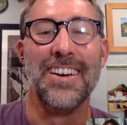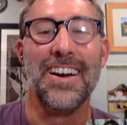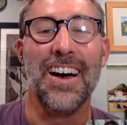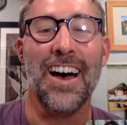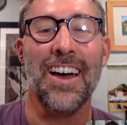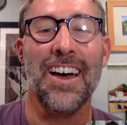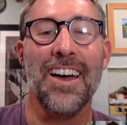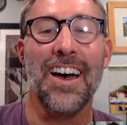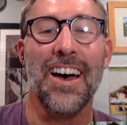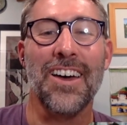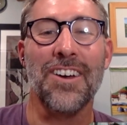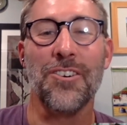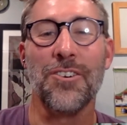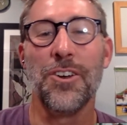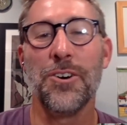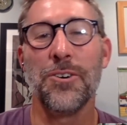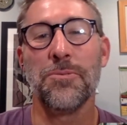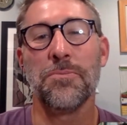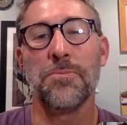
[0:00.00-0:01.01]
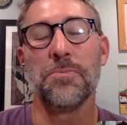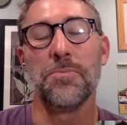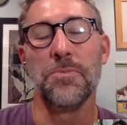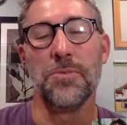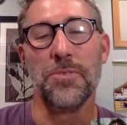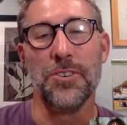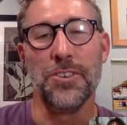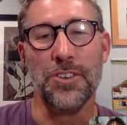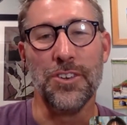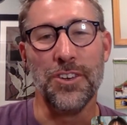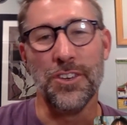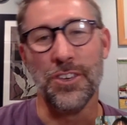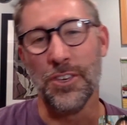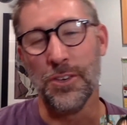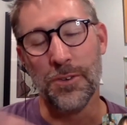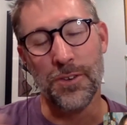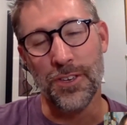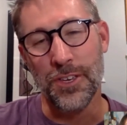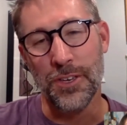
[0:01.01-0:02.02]
I don't know.
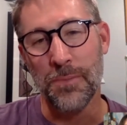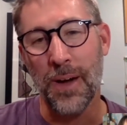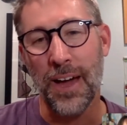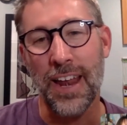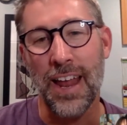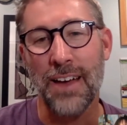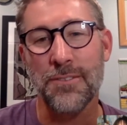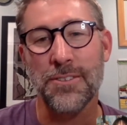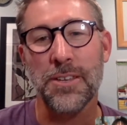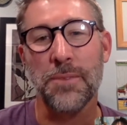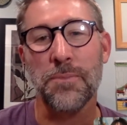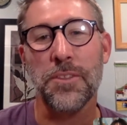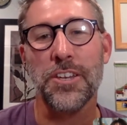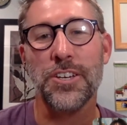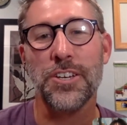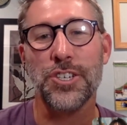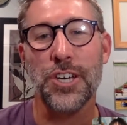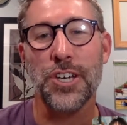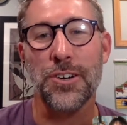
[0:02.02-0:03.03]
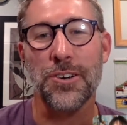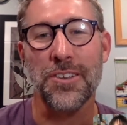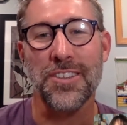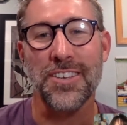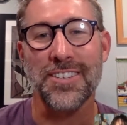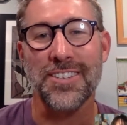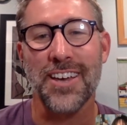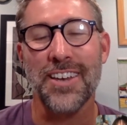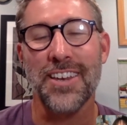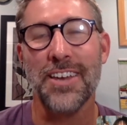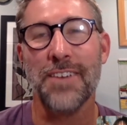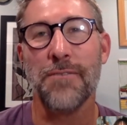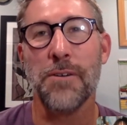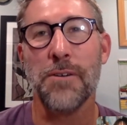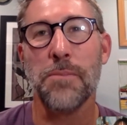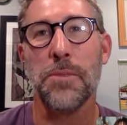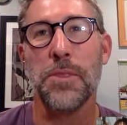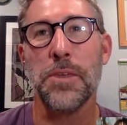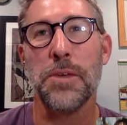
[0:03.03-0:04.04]
You might have something to share on this idea of
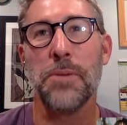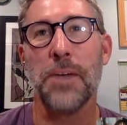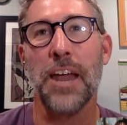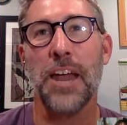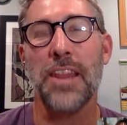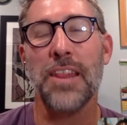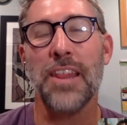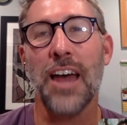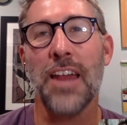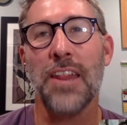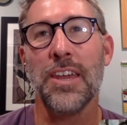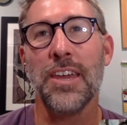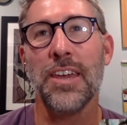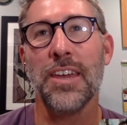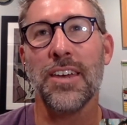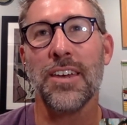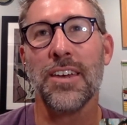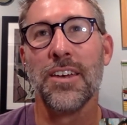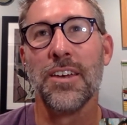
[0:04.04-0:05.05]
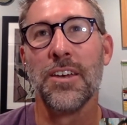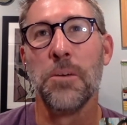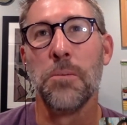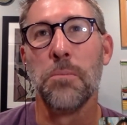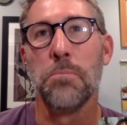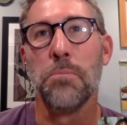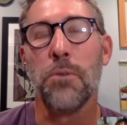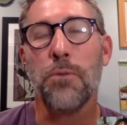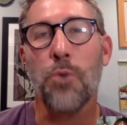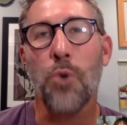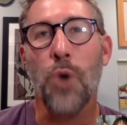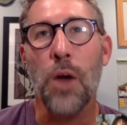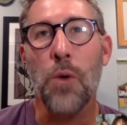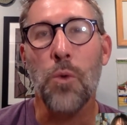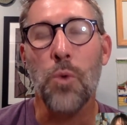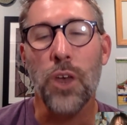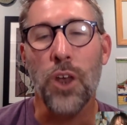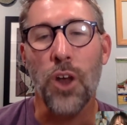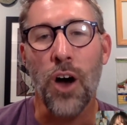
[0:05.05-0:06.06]
empathy, but I think before I
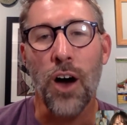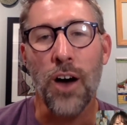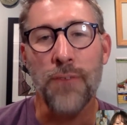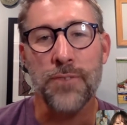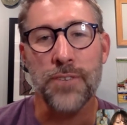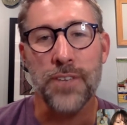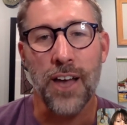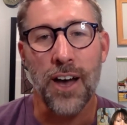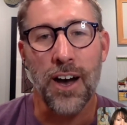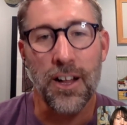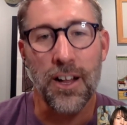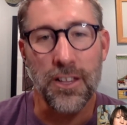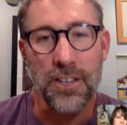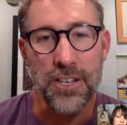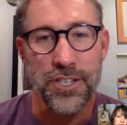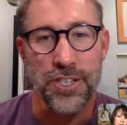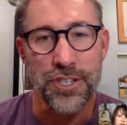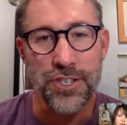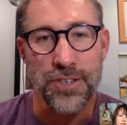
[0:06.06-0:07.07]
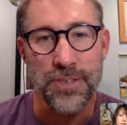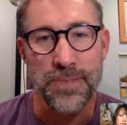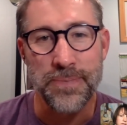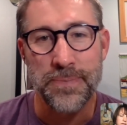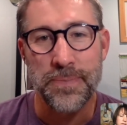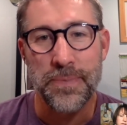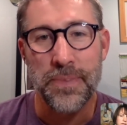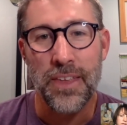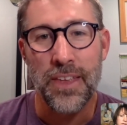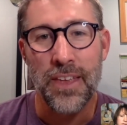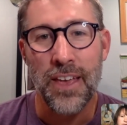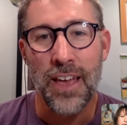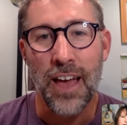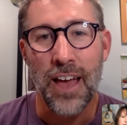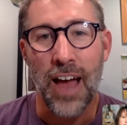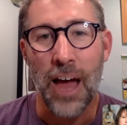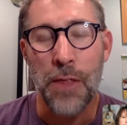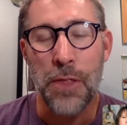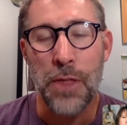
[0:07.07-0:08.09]
went off to college,
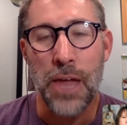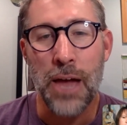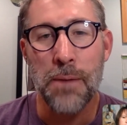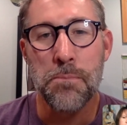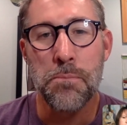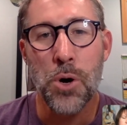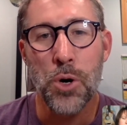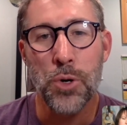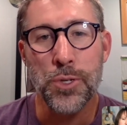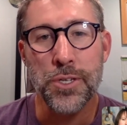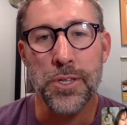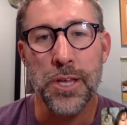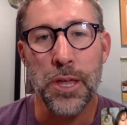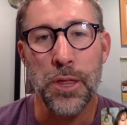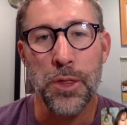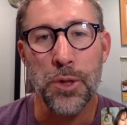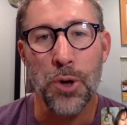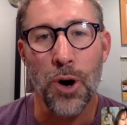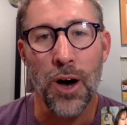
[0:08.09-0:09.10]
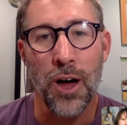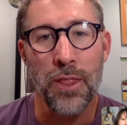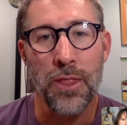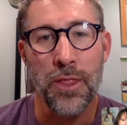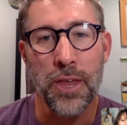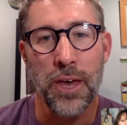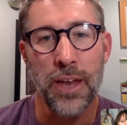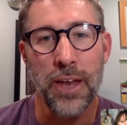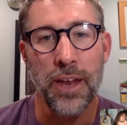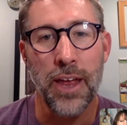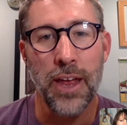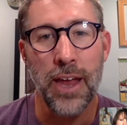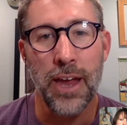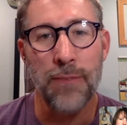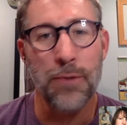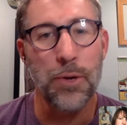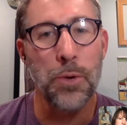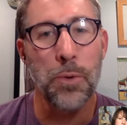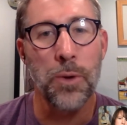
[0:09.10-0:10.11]
I think I mostly thought that
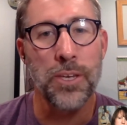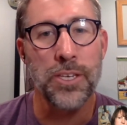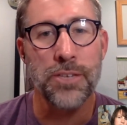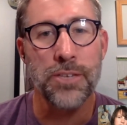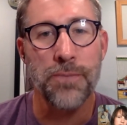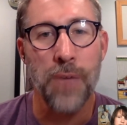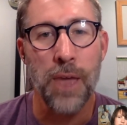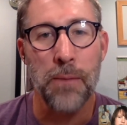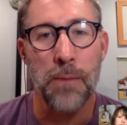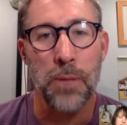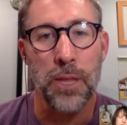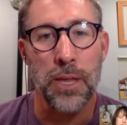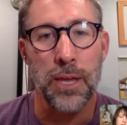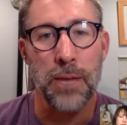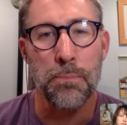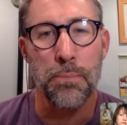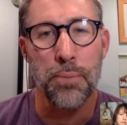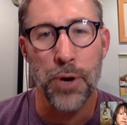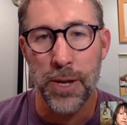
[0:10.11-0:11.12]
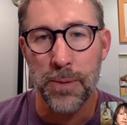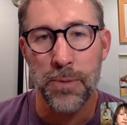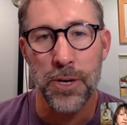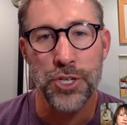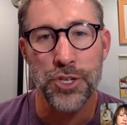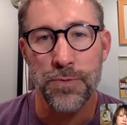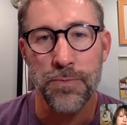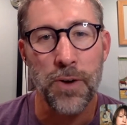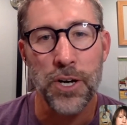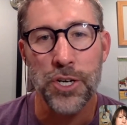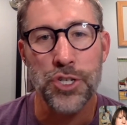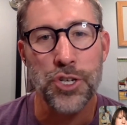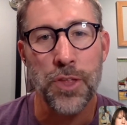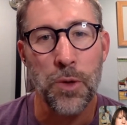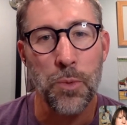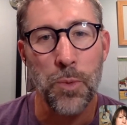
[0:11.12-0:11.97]
everyone's family pretty much functioned the